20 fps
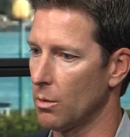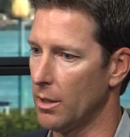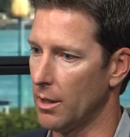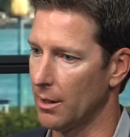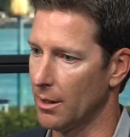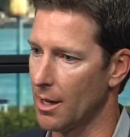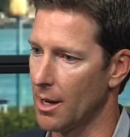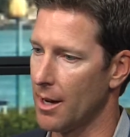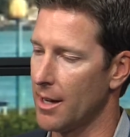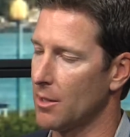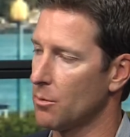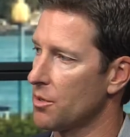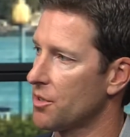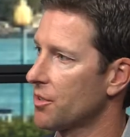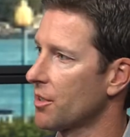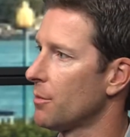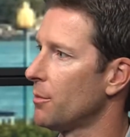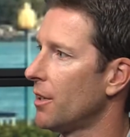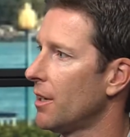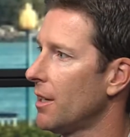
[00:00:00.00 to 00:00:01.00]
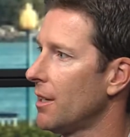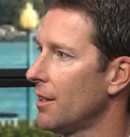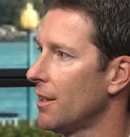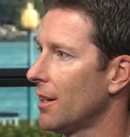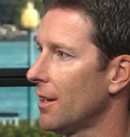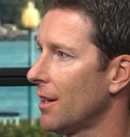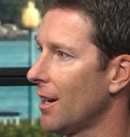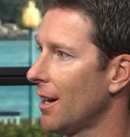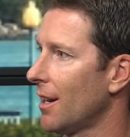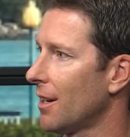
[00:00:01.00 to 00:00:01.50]
aligned with somebody
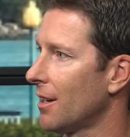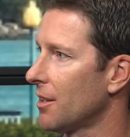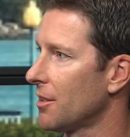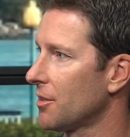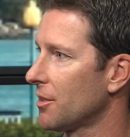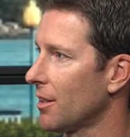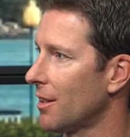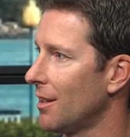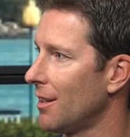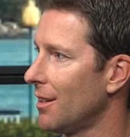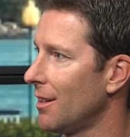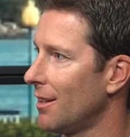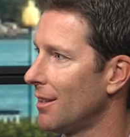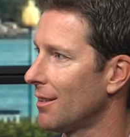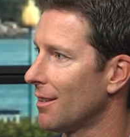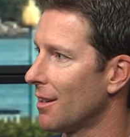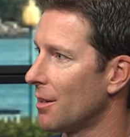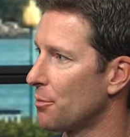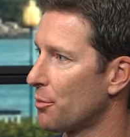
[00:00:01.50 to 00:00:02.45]
that has a